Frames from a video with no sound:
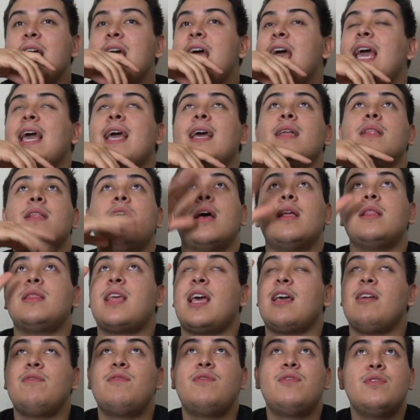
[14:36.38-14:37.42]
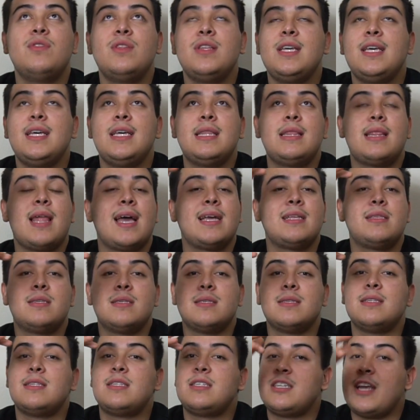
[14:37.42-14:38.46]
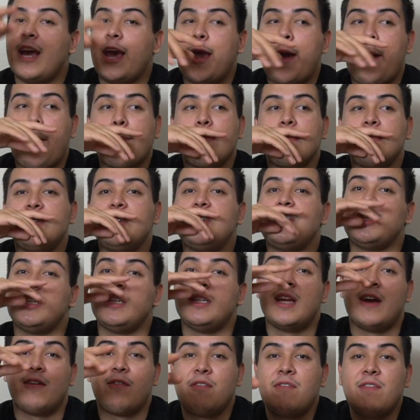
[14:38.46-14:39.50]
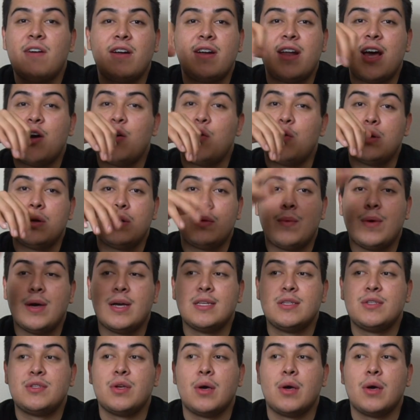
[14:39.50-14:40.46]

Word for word: And thankfully, like to this day, she never found out who it was.